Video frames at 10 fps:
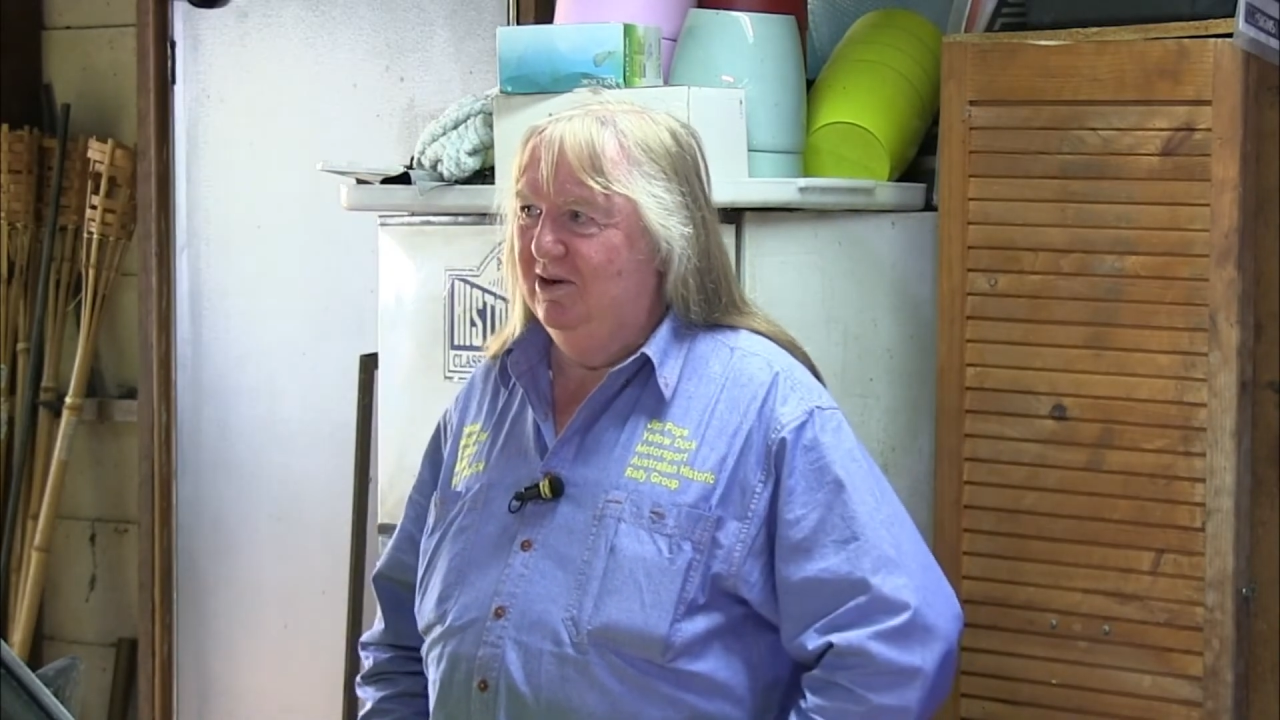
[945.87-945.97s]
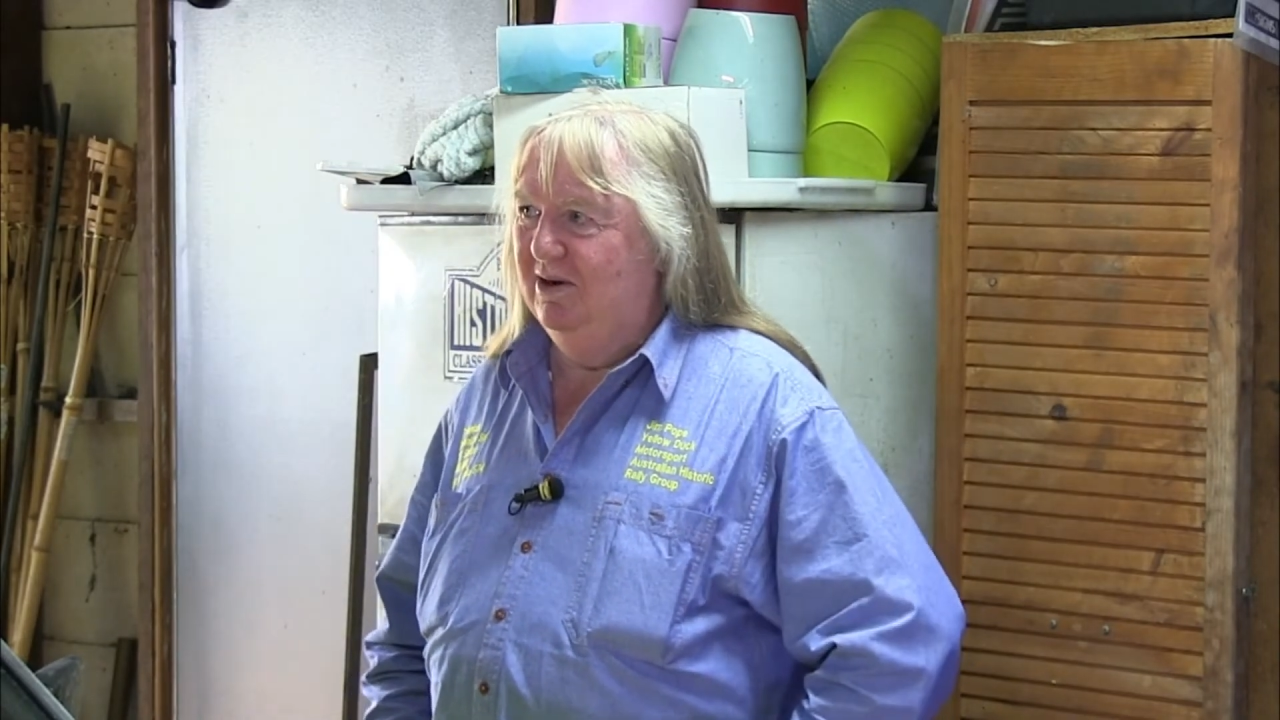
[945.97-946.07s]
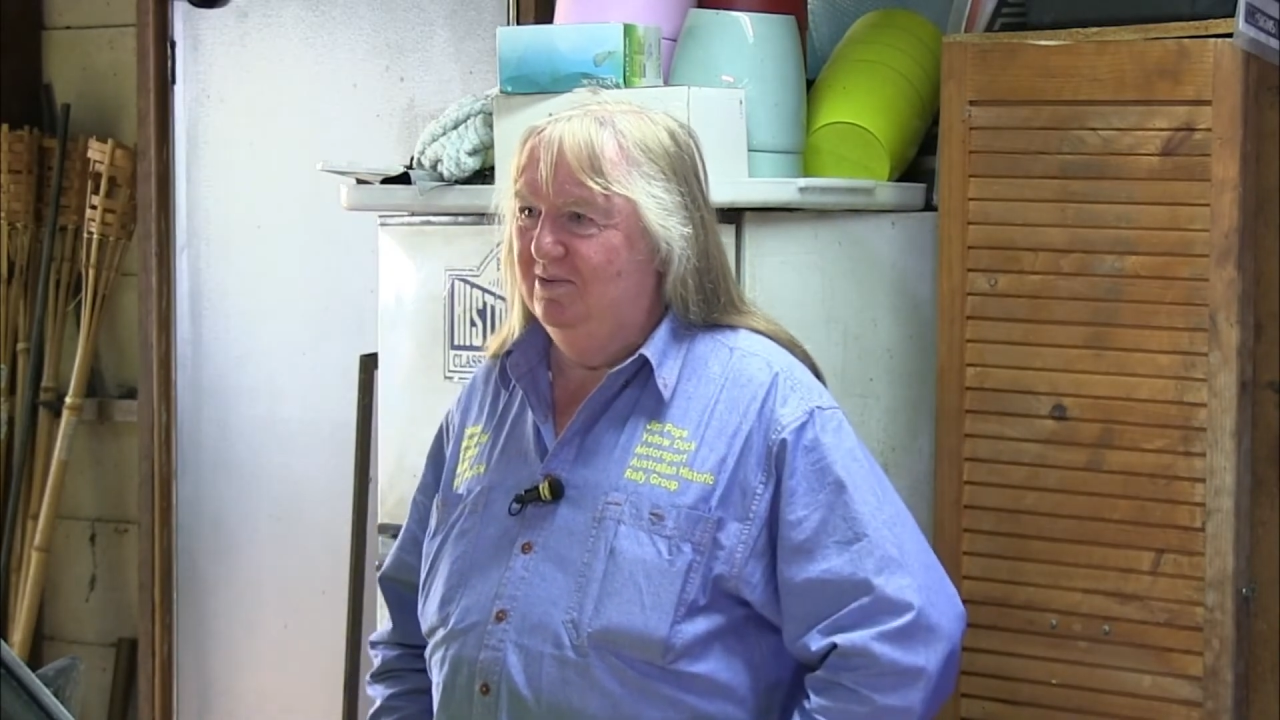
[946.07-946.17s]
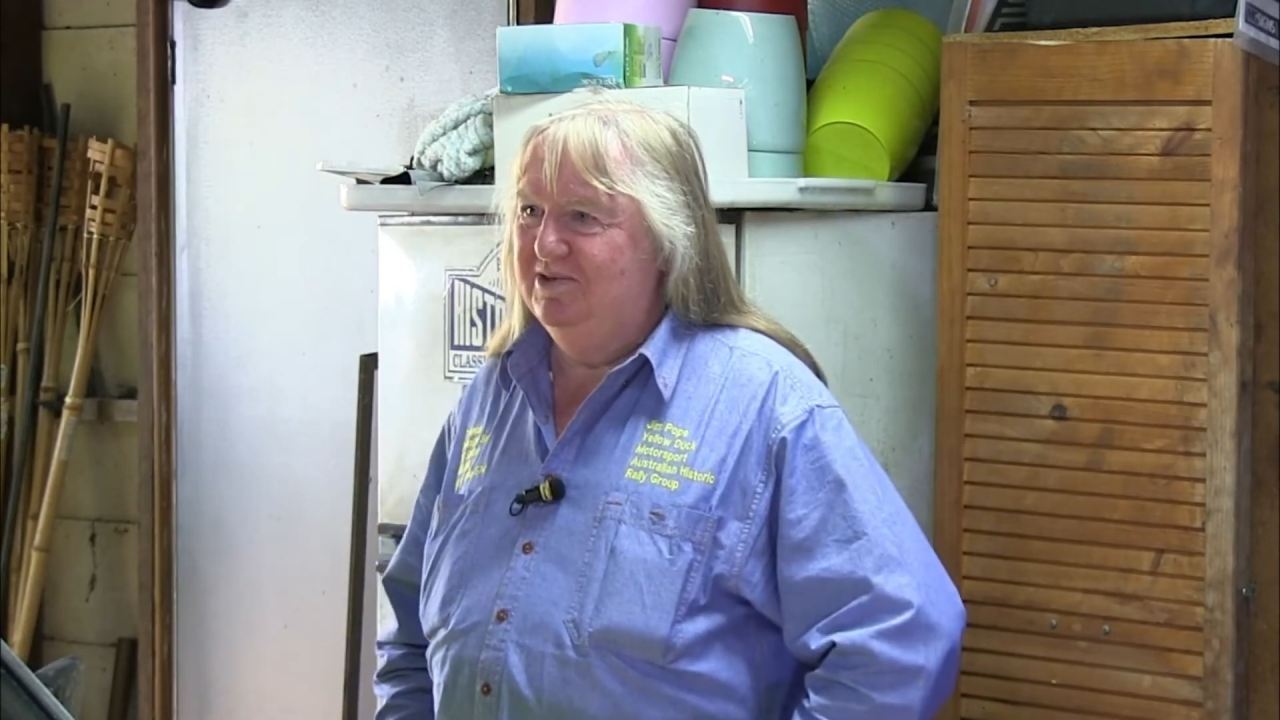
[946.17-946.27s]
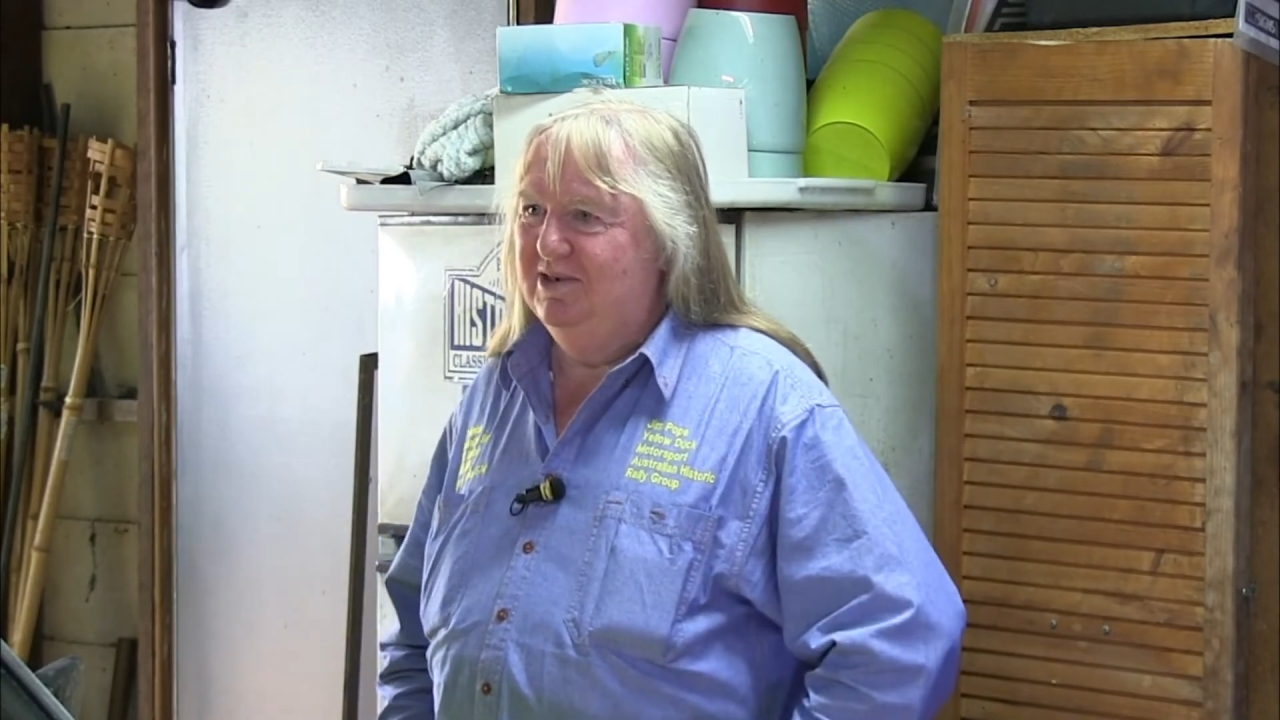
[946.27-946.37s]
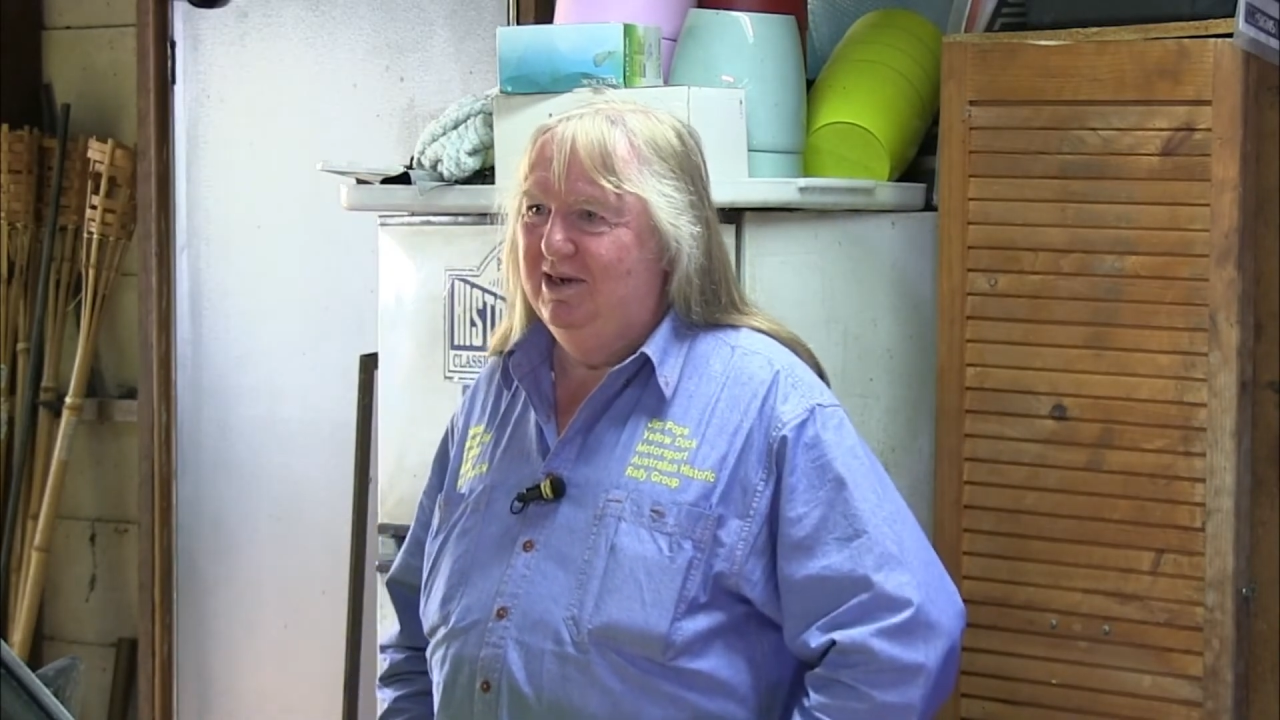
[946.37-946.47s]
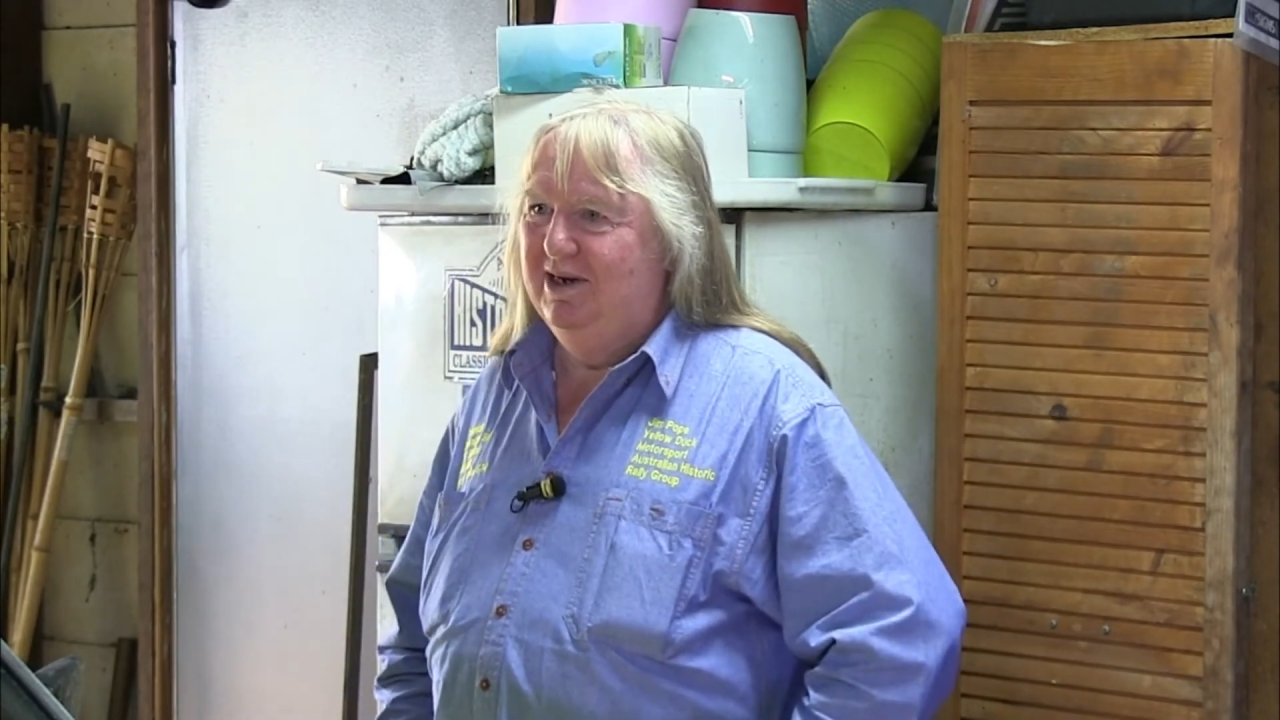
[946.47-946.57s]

Coffs,